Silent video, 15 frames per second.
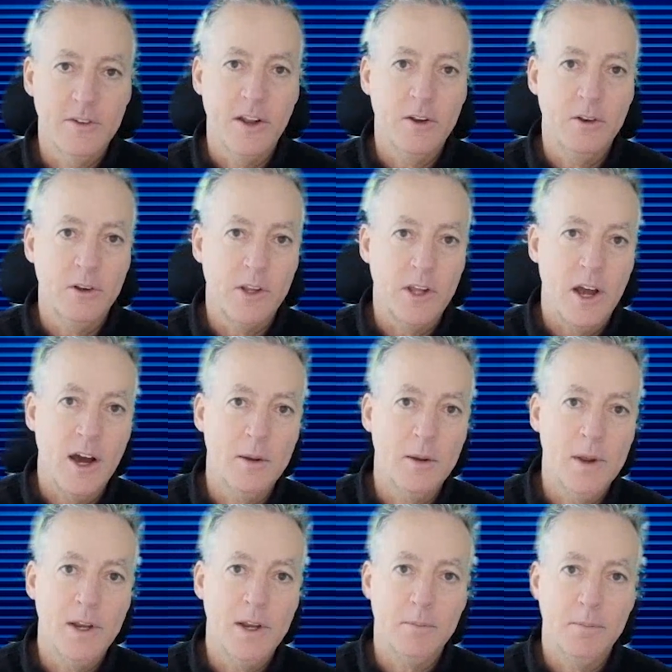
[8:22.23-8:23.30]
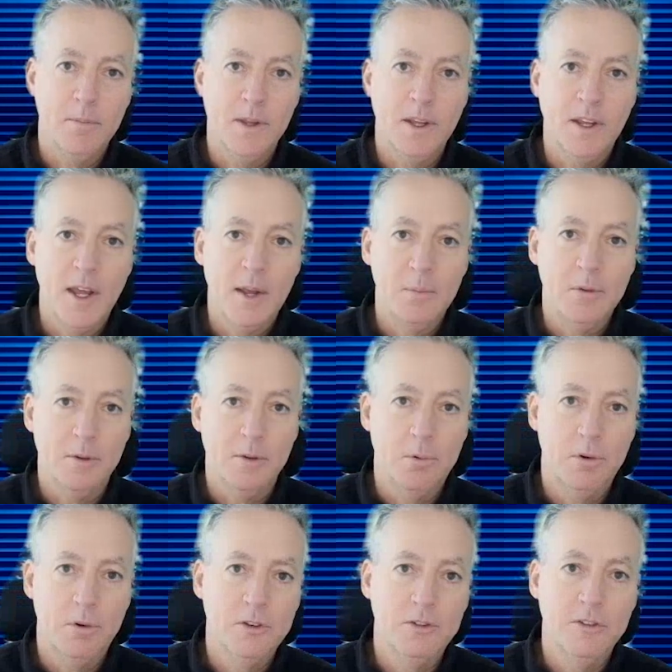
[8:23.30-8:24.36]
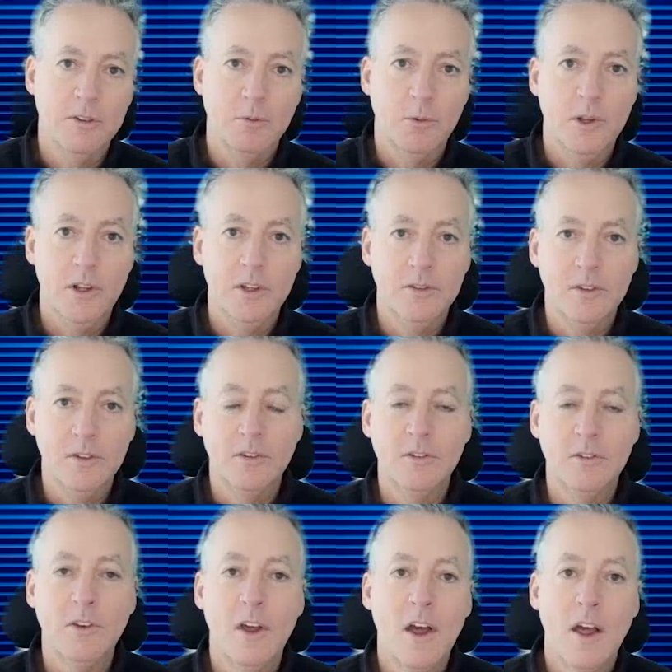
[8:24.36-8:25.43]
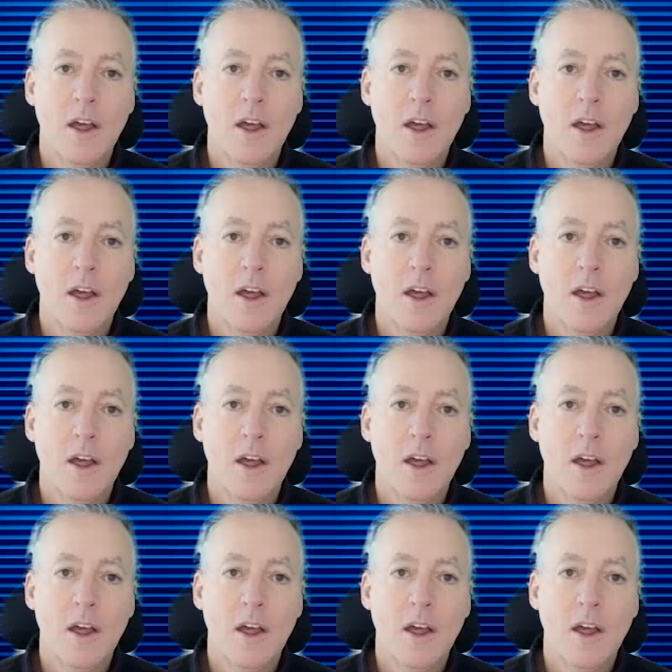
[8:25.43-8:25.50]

not only automating being able to push releases,